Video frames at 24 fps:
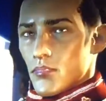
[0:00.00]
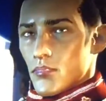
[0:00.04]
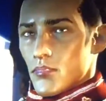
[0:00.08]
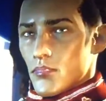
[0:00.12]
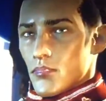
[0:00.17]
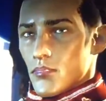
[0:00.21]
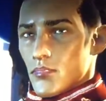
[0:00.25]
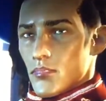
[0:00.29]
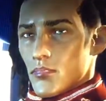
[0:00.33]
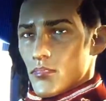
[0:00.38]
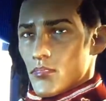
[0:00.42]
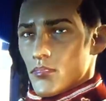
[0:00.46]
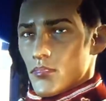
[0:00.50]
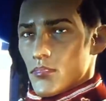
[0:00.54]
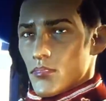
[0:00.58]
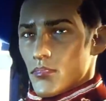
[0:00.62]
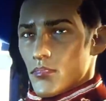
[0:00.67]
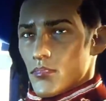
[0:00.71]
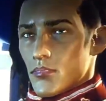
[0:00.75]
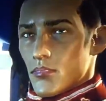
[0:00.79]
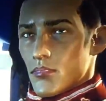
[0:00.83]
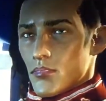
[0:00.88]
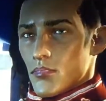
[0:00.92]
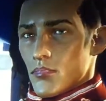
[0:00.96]

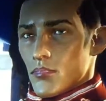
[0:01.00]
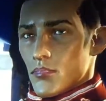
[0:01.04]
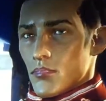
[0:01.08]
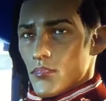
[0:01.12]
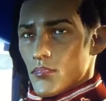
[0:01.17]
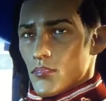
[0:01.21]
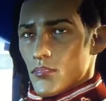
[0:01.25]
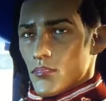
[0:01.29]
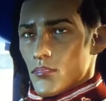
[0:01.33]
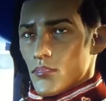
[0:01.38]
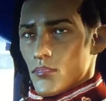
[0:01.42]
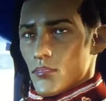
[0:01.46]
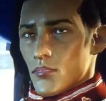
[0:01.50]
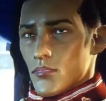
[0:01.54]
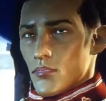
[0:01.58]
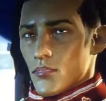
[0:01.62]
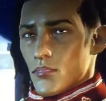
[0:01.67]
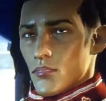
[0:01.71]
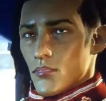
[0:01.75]
[no speech]